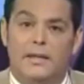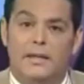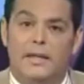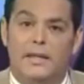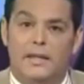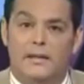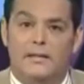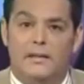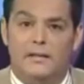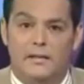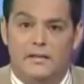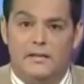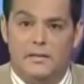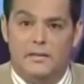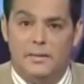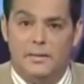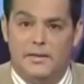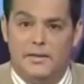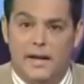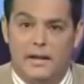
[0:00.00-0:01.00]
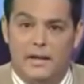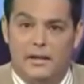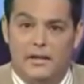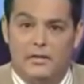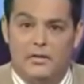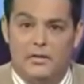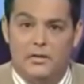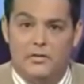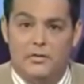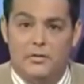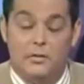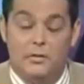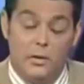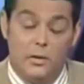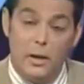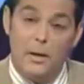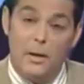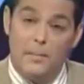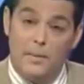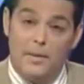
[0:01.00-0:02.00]
that, yes, it needs to be tightly construed.
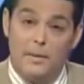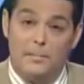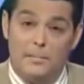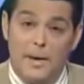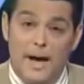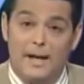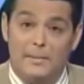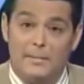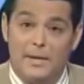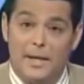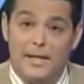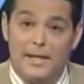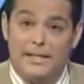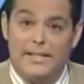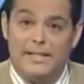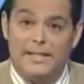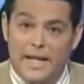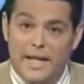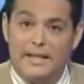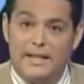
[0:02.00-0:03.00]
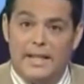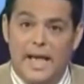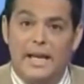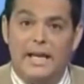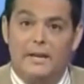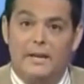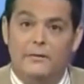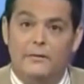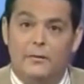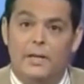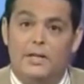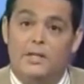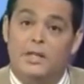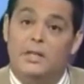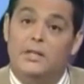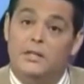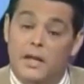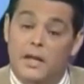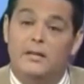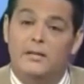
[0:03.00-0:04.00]
But the bottom line is that that
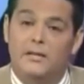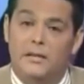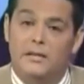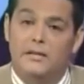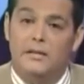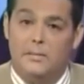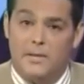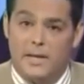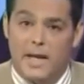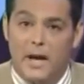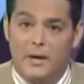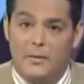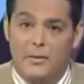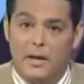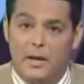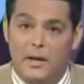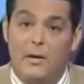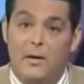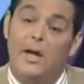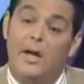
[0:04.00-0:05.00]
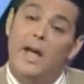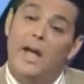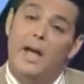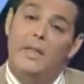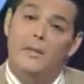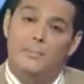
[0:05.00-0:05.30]
information does need to be out there, and the